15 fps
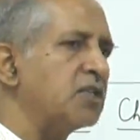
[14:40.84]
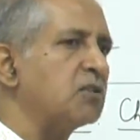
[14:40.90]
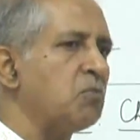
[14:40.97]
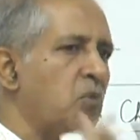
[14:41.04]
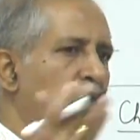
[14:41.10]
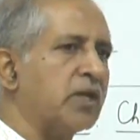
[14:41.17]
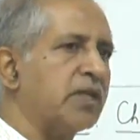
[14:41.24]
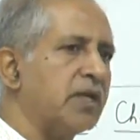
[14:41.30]
is
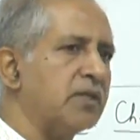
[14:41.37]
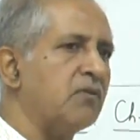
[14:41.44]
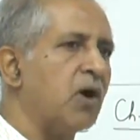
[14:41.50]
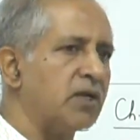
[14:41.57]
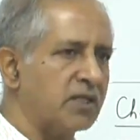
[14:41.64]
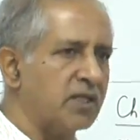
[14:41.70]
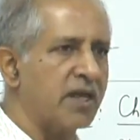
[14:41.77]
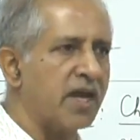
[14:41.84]
more than
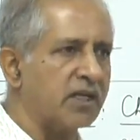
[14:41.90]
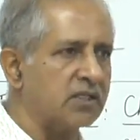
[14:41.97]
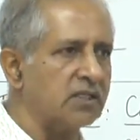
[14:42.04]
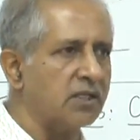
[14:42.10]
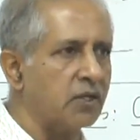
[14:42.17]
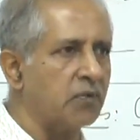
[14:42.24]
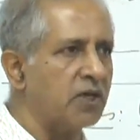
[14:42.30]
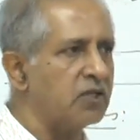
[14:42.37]
what the
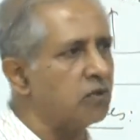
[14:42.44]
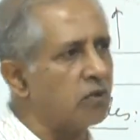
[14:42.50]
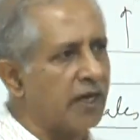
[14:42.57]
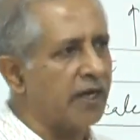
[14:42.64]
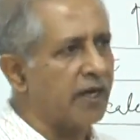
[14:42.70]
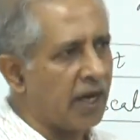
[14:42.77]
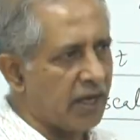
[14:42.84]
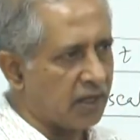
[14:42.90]
reaction requires, you will
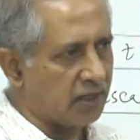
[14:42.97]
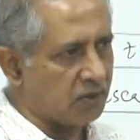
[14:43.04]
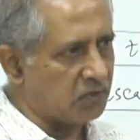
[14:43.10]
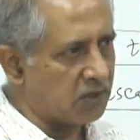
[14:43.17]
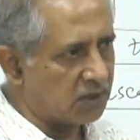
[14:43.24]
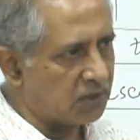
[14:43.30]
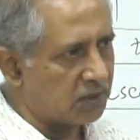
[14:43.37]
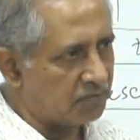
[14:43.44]
get a high
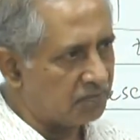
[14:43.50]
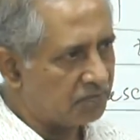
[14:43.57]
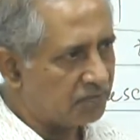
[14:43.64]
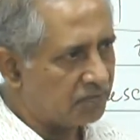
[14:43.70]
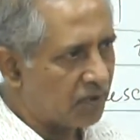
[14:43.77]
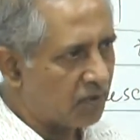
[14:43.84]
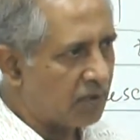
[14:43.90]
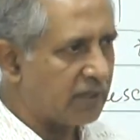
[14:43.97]
conversion.
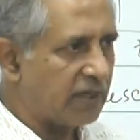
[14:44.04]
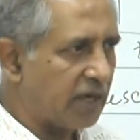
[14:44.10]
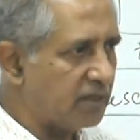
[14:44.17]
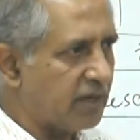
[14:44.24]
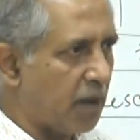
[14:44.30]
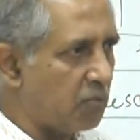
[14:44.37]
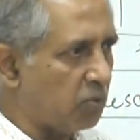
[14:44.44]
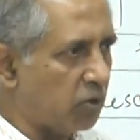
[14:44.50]
Okay, that
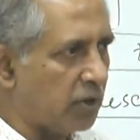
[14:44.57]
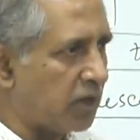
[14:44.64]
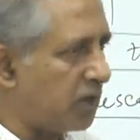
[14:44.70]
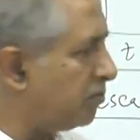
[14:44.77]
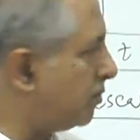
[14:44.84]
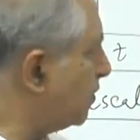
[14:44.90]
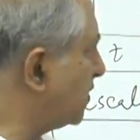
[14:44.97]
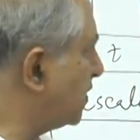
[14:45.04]
is Damkohler
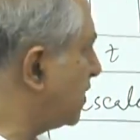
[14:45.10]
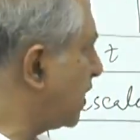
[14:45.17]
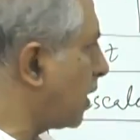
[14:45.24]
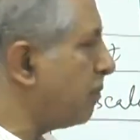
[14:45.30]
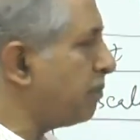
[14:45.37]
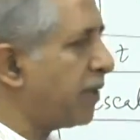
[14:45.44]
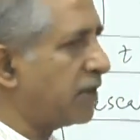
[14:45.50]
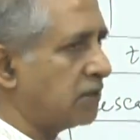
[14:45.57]
number, which is a
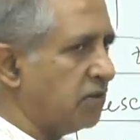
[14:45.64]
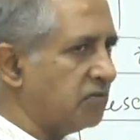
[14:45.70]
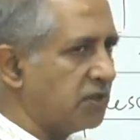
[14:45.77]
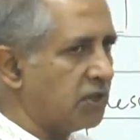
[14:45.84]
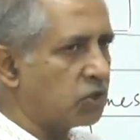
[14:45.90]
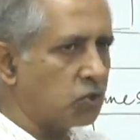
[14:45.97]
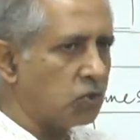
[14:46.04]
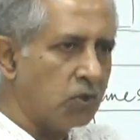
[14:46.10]
comparison of
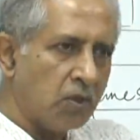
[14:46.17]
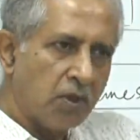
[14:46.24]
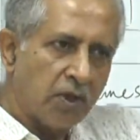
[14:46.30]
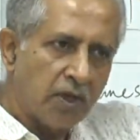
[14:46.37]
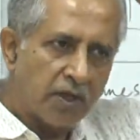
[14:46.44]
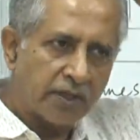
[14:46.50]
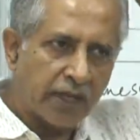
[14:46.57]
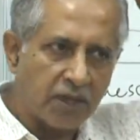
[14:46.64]
these two
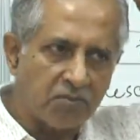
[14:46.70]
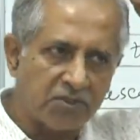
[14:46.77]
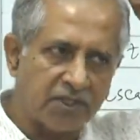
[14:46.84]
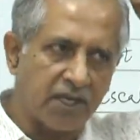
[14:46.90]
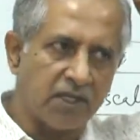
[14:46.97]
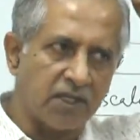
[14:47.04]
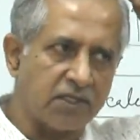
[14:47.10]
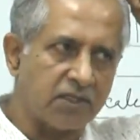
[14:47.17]
time
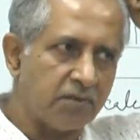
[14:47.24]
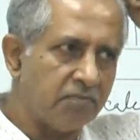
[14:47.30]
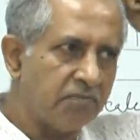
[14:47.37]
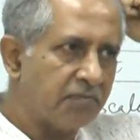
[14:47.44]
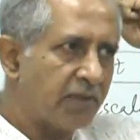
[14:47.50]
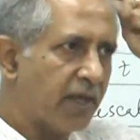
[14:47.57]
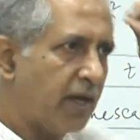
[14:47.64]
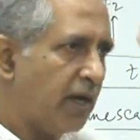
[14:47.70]
scales.
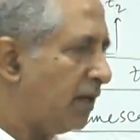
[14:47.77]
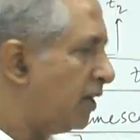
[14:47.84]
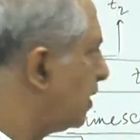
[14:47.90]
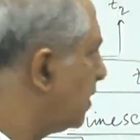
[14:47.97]
Right?